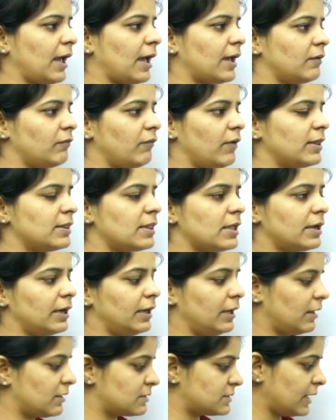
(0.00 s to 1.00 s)
and where they
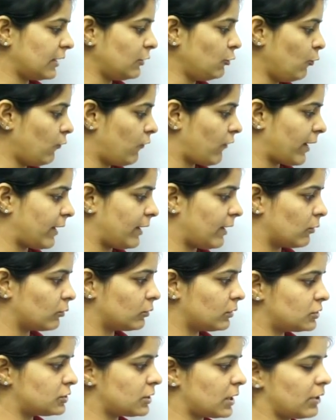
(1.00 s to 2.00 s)
intersect, you find out
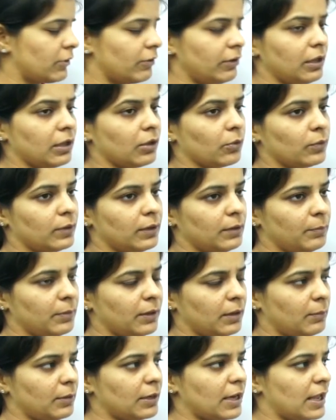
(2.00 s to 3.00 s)
the general
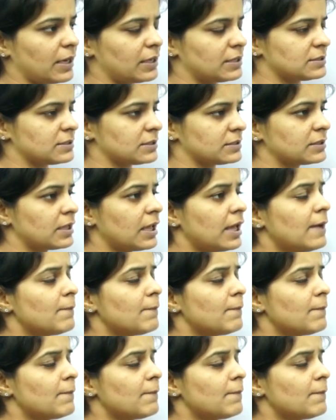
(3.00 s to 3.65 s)
equilibrium analysis.